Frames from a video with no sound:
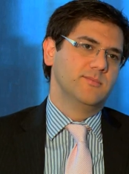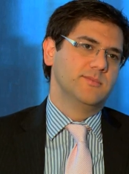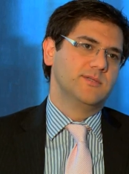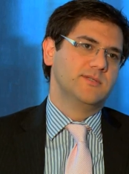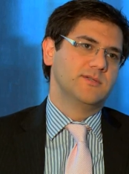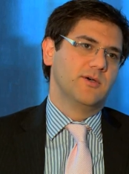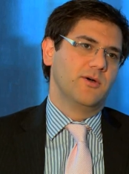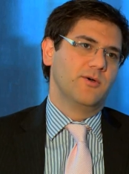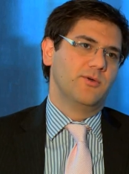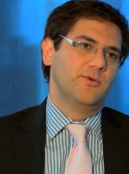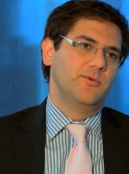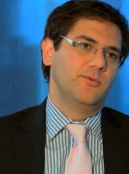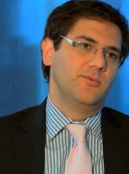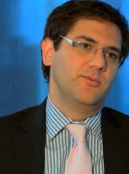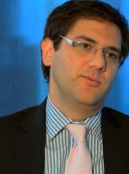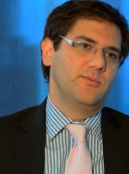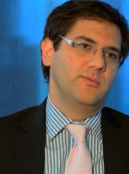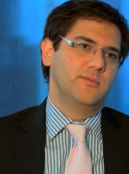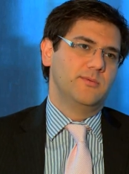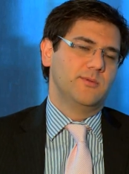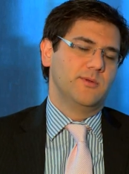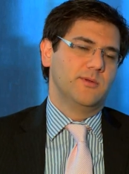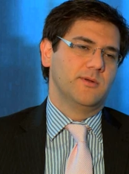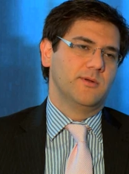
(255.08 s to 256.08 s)
so,
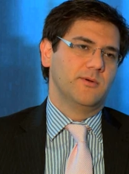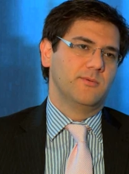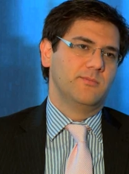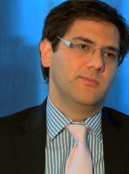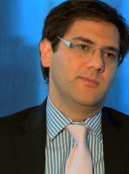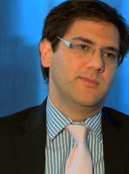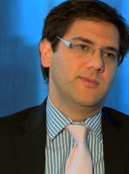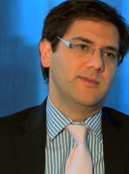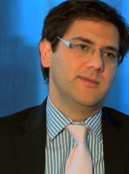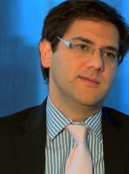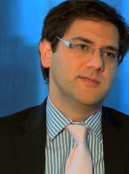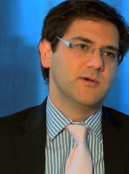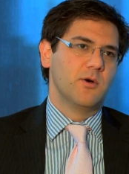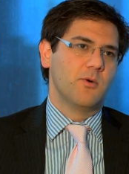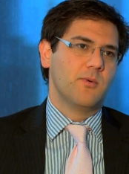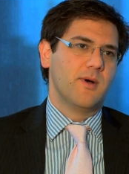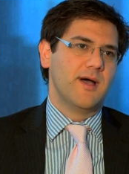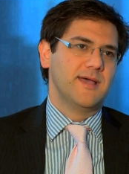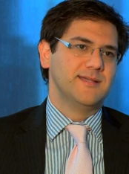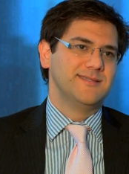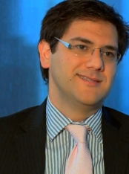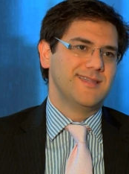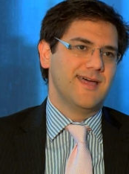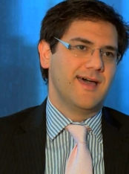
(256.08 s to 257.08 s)
you know, there's
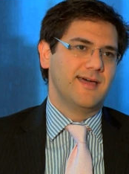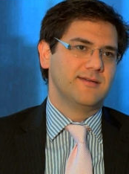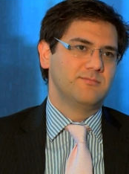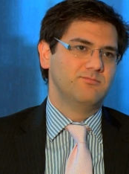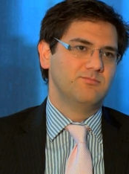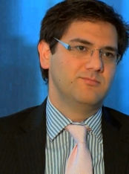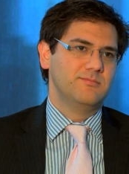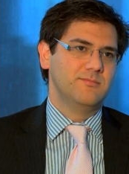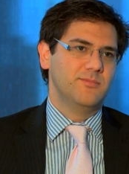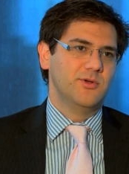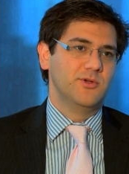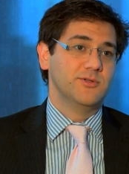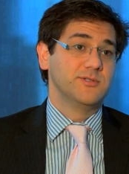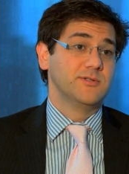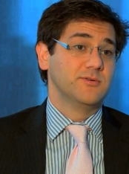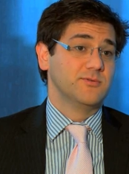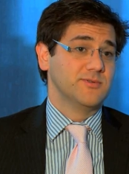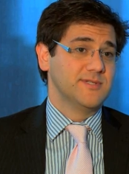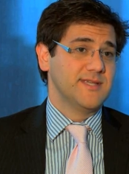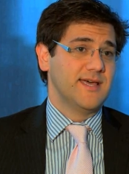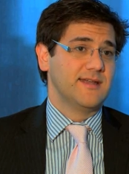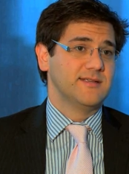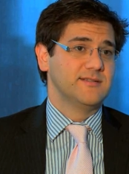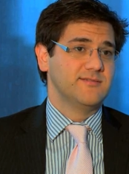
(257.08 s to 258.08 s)
always that
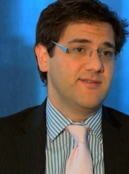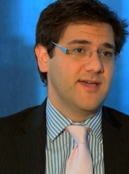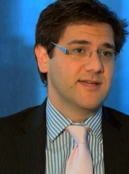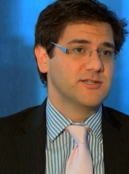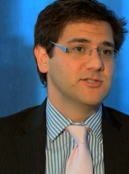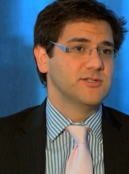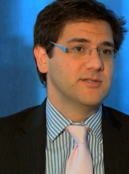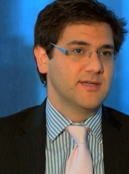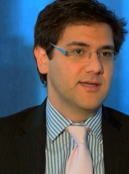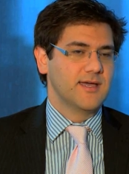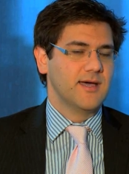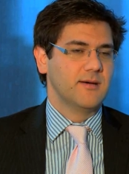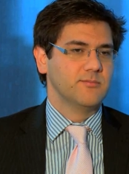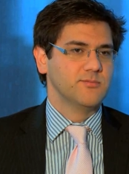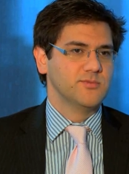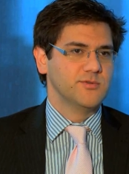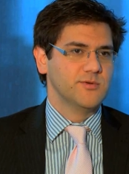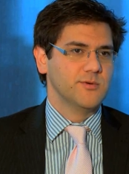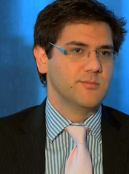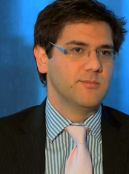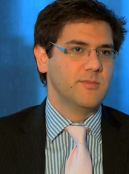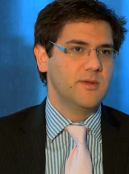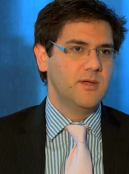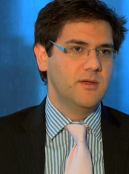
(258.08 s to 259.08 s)
personal satisfaction that comes
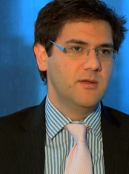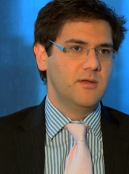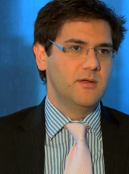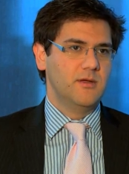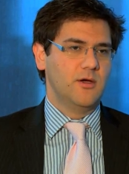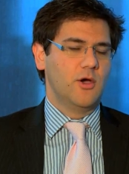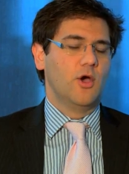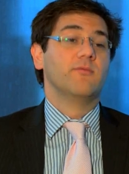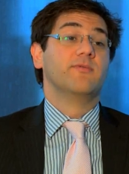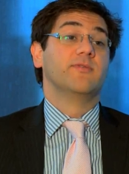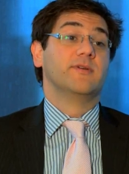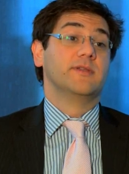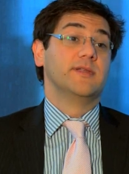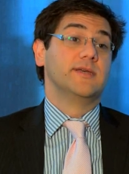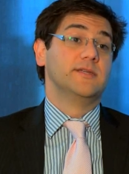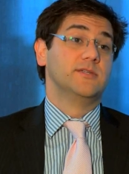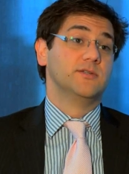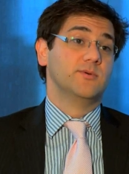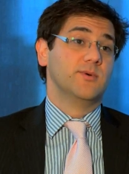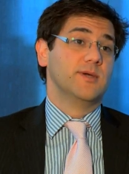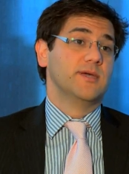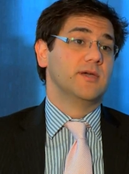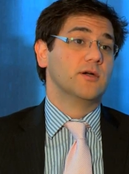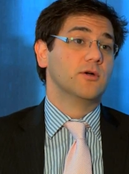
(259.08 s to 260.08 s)
from hopefully
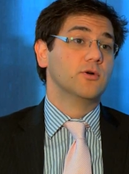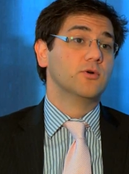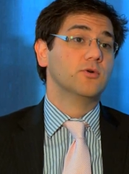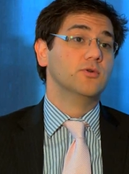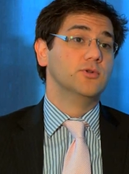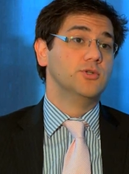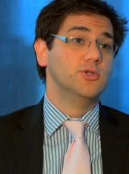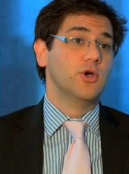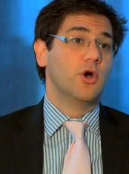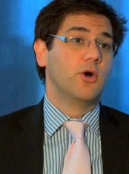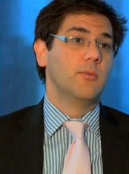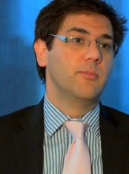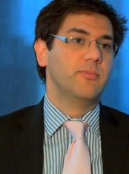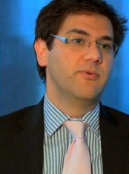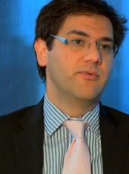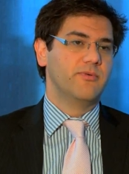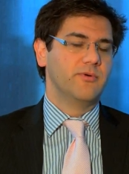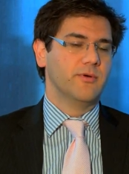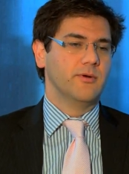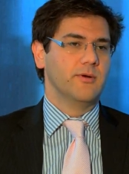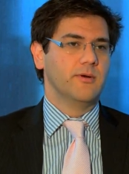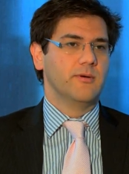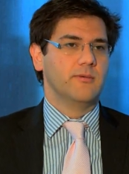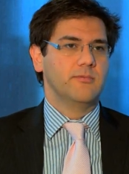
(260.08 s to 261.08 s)
doing a good job
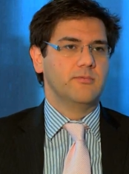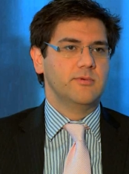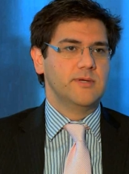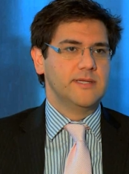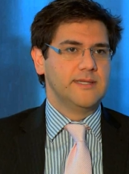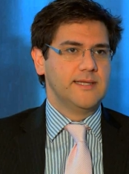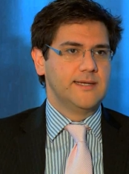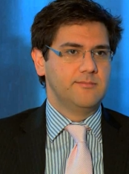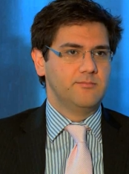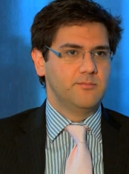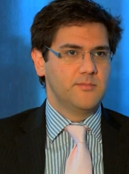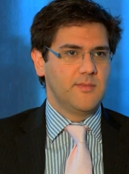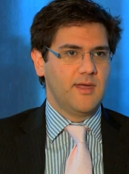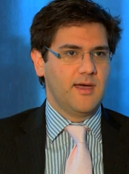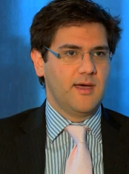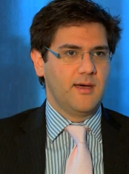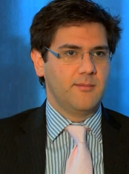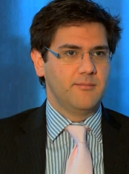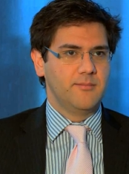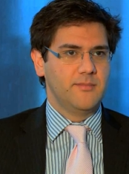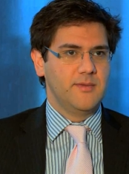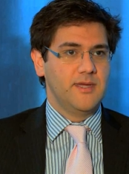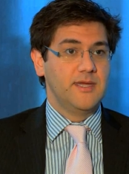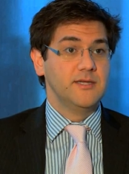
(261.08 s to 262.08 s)
for a really
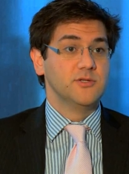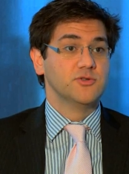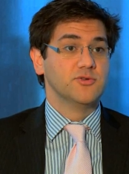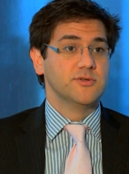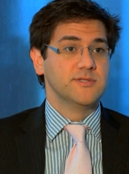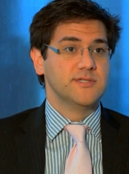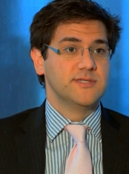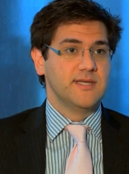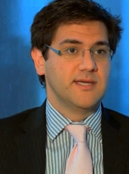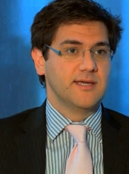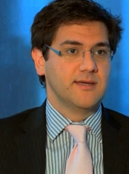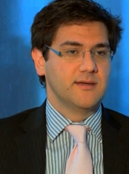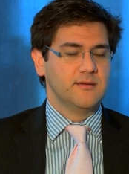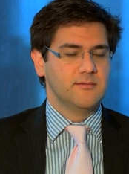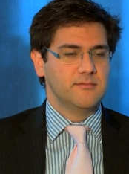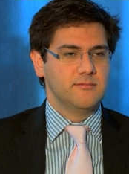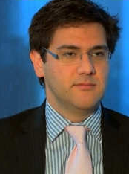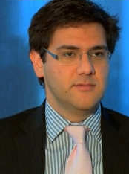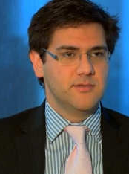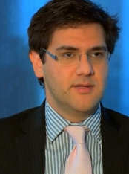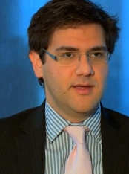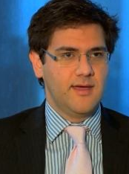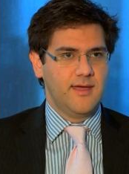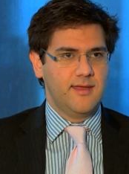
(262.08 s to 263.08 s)
um, interesting
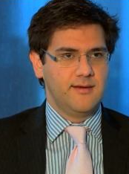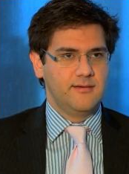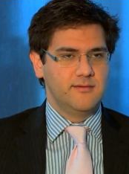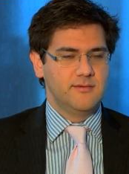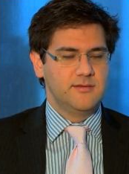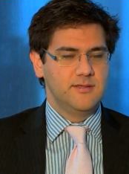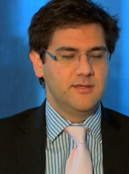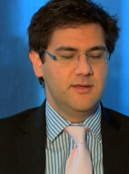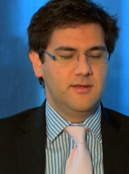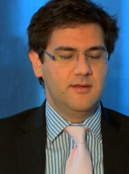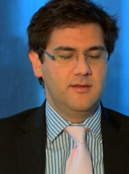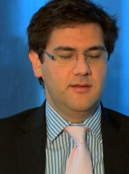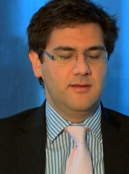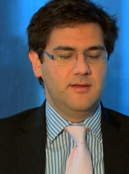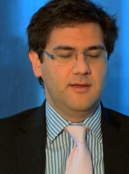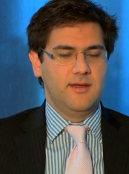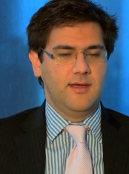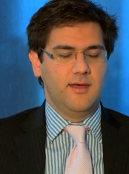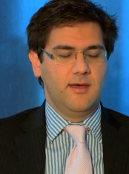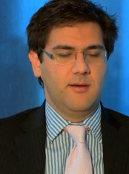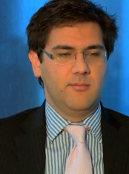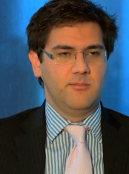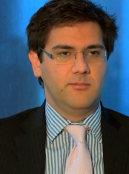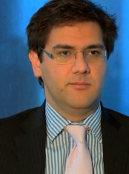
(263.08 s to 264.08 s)
and, and
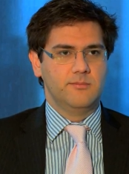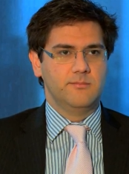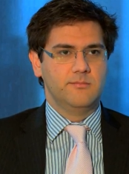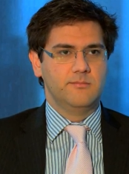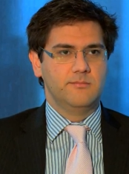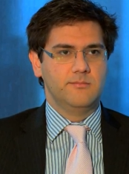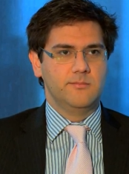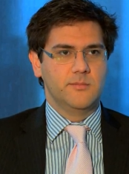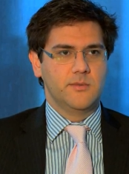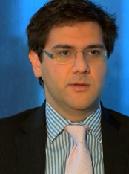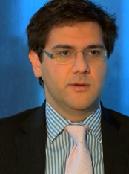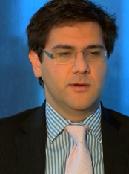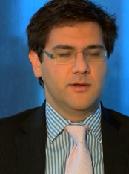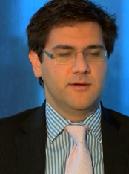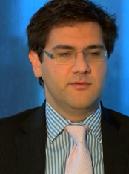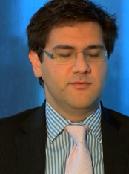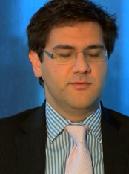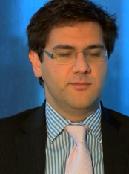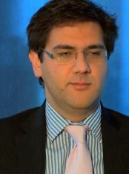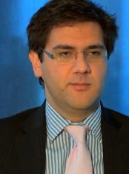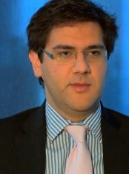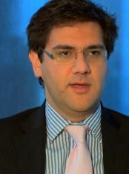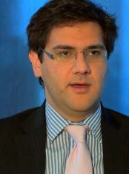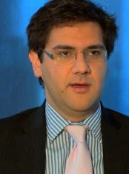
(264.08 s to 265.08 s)
um, kind
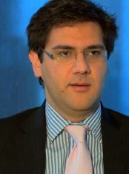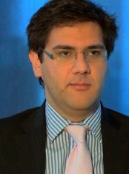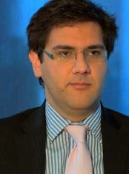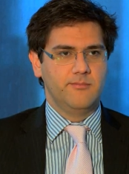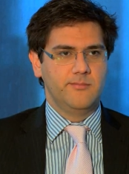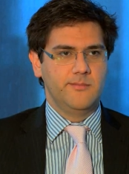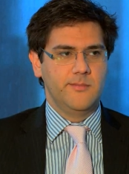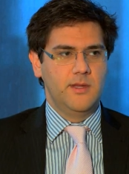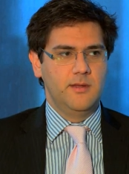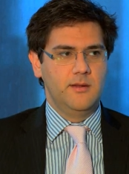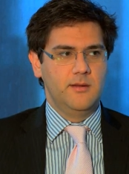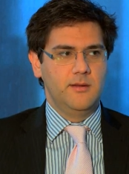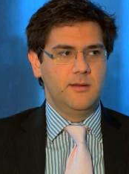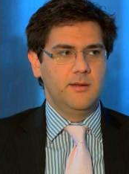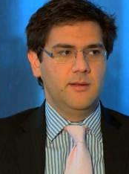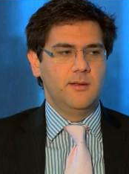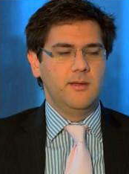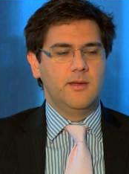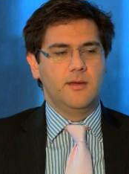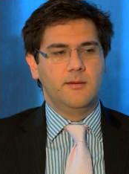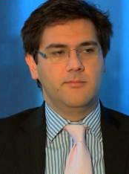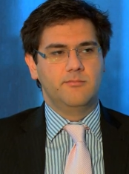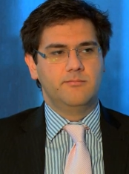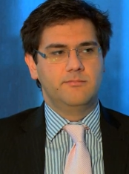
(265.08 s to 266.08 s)
of um,
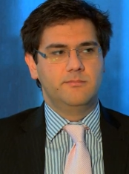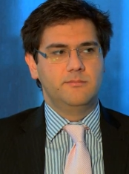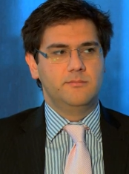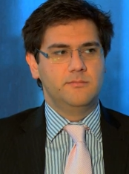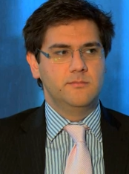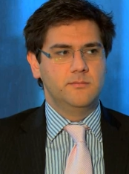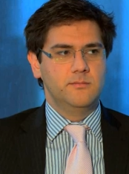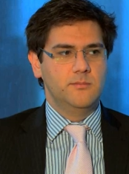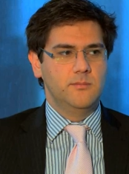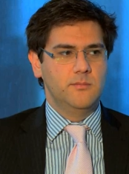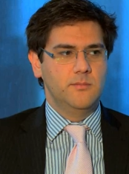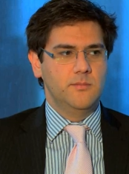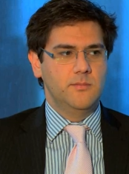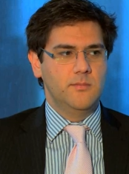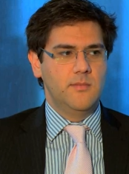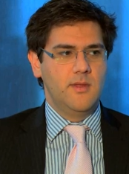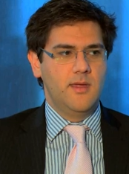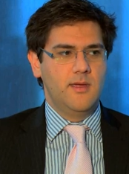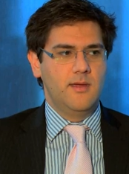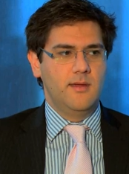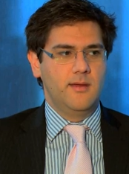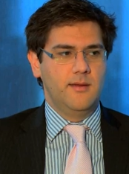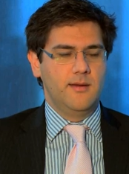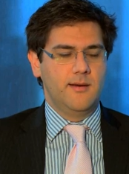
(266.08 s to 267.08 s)
uh,
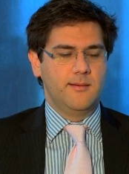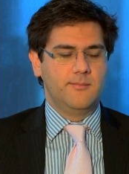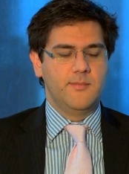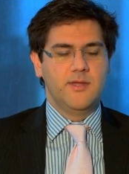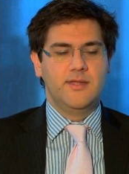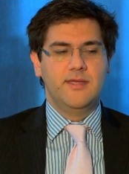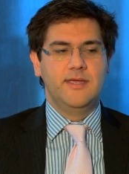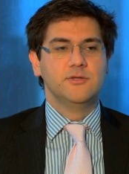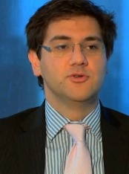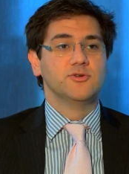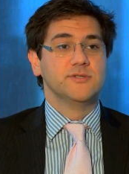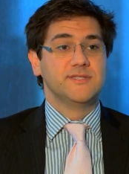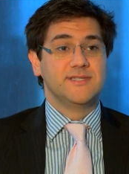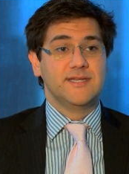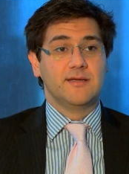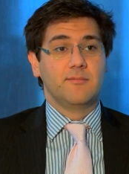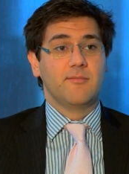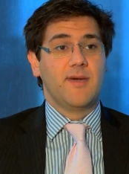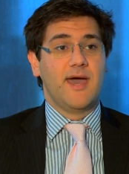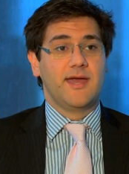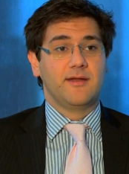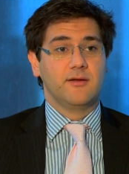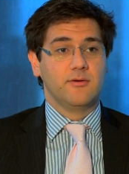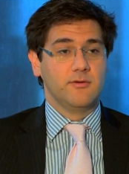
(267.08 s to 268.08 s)

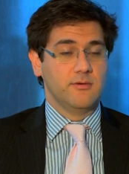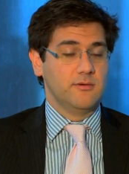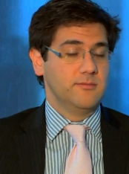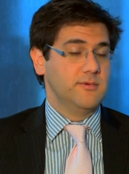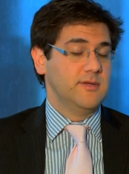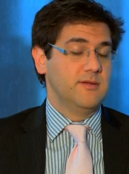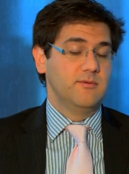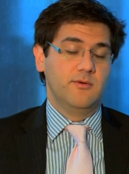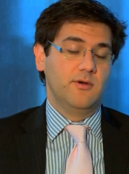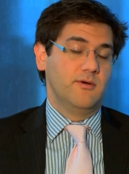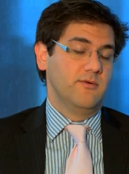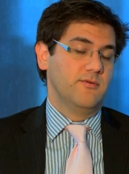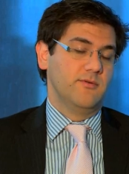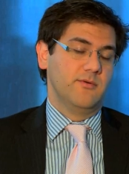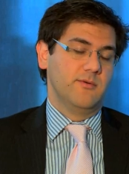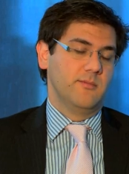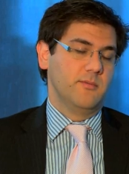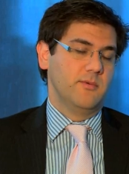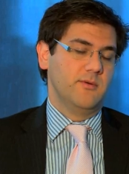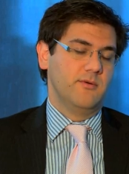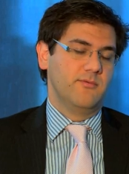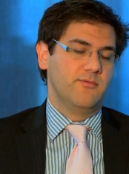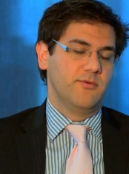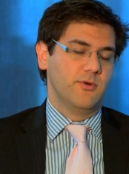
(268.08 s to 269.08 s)
interesting matter
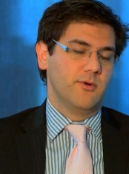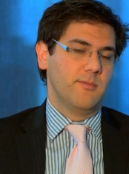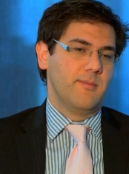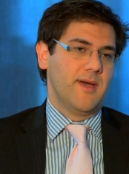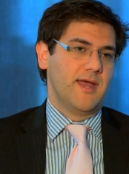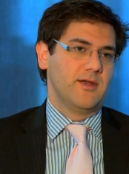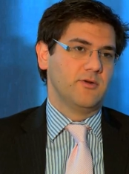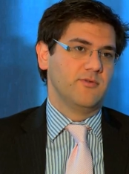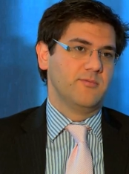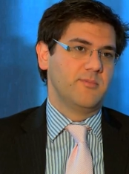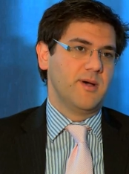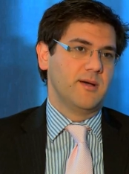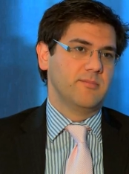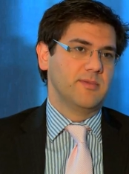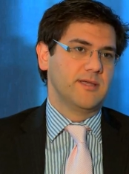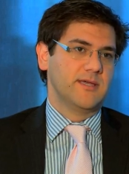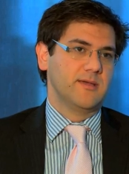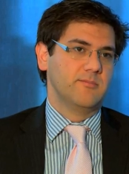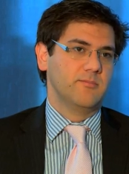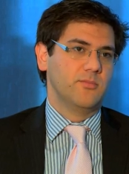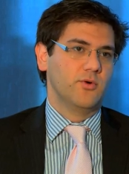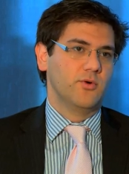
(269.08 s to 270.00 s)
for a matter of public